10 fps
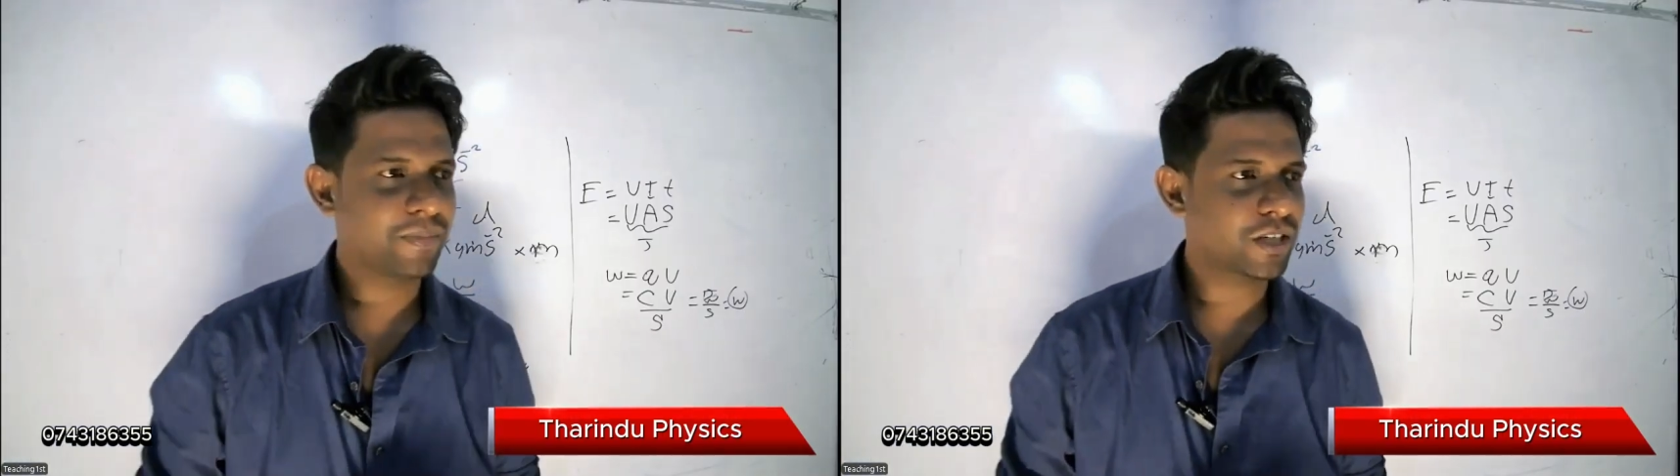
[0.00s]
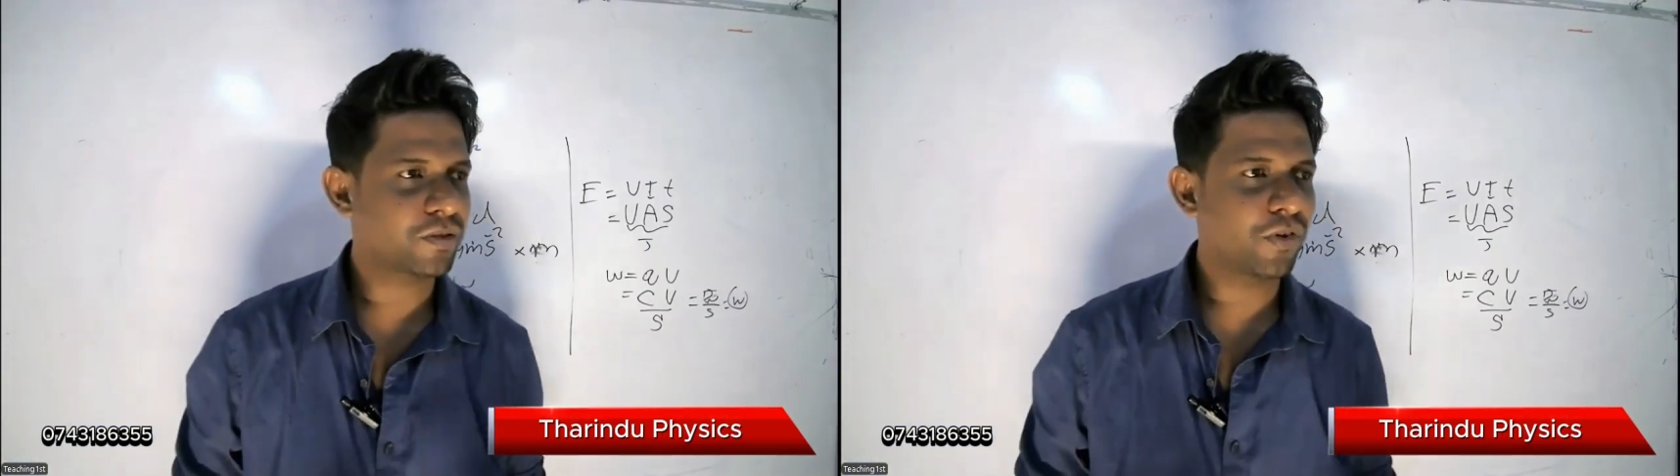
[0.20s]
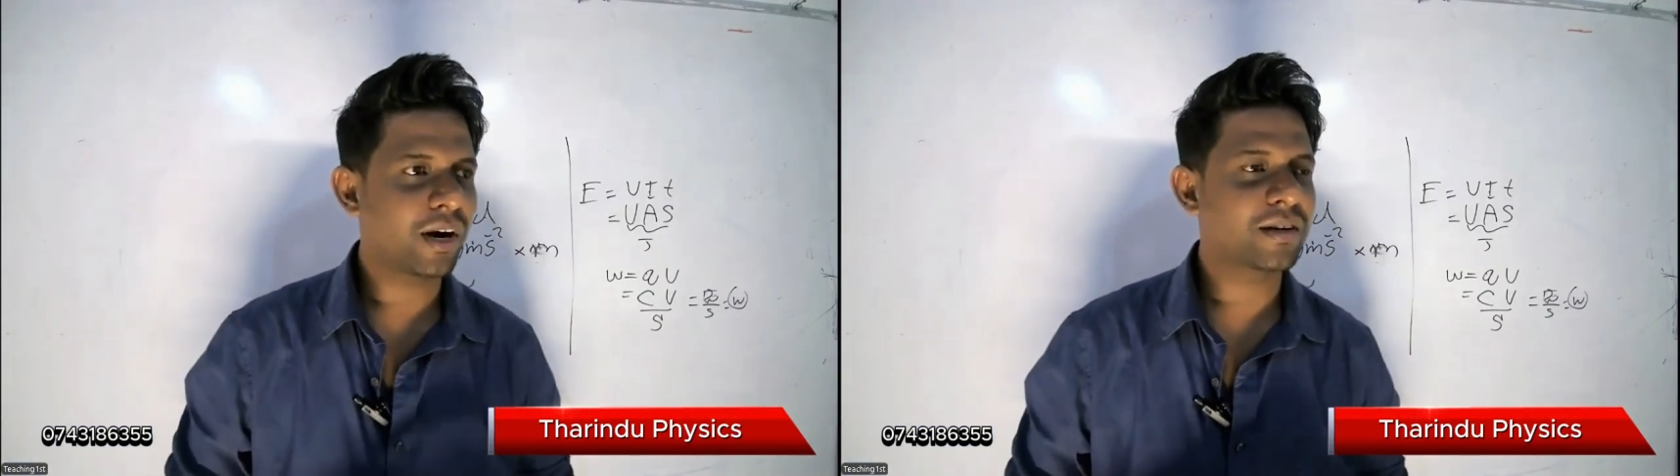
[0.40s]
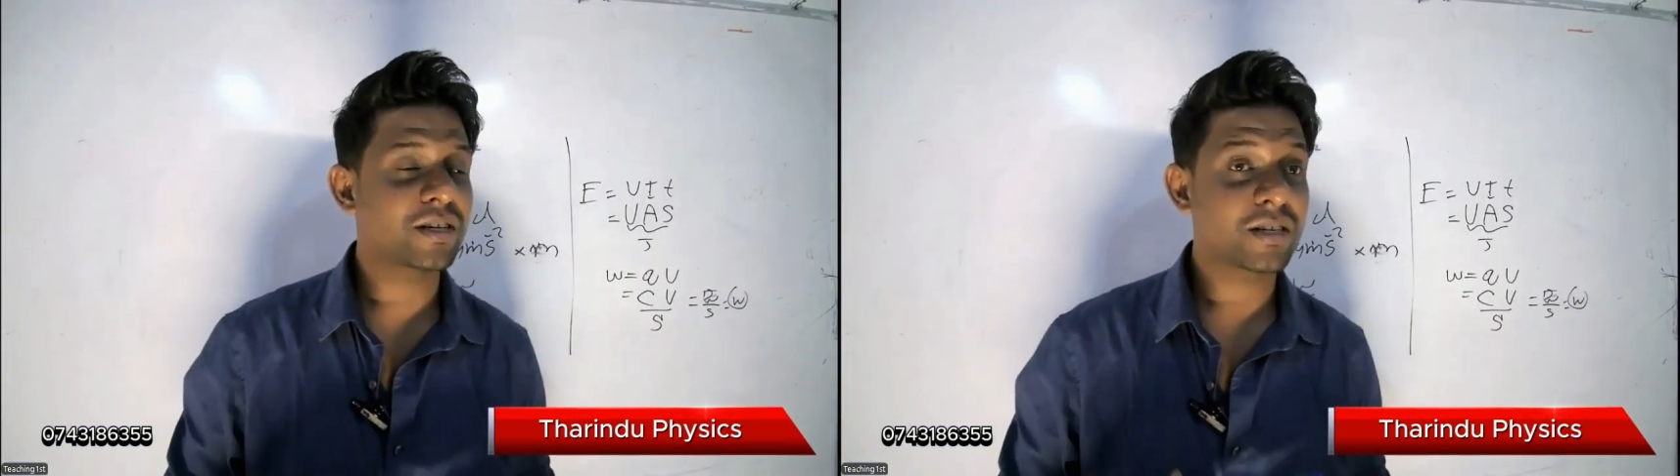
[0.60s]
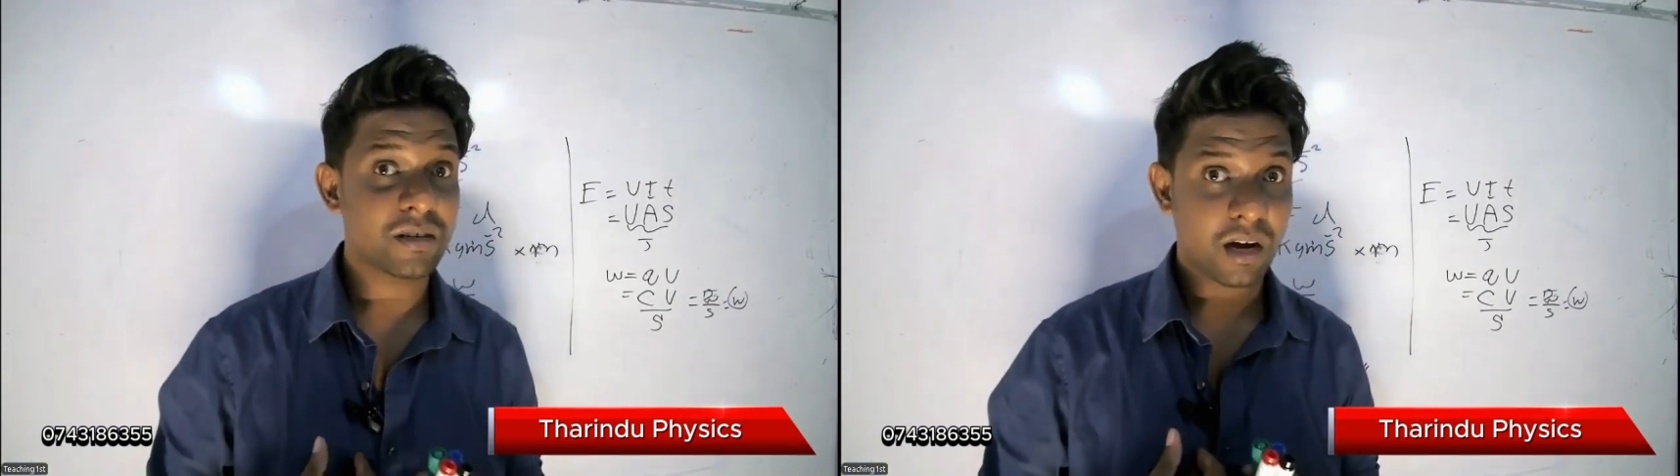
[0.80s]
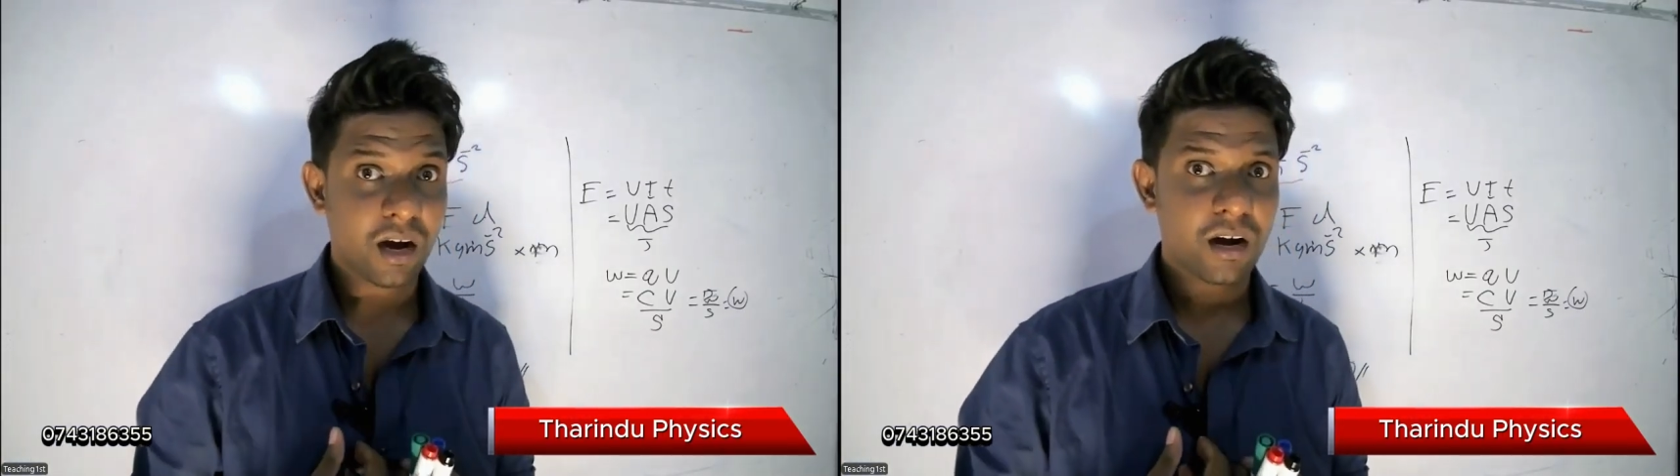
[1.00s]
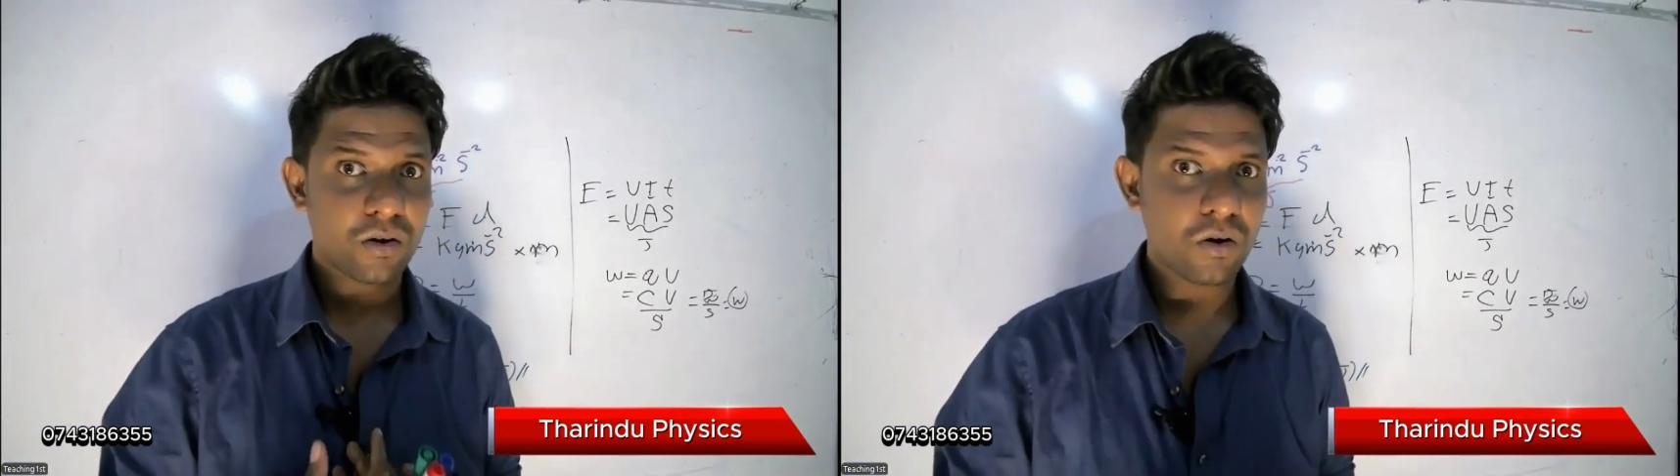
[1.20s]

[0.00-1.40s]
First four answers are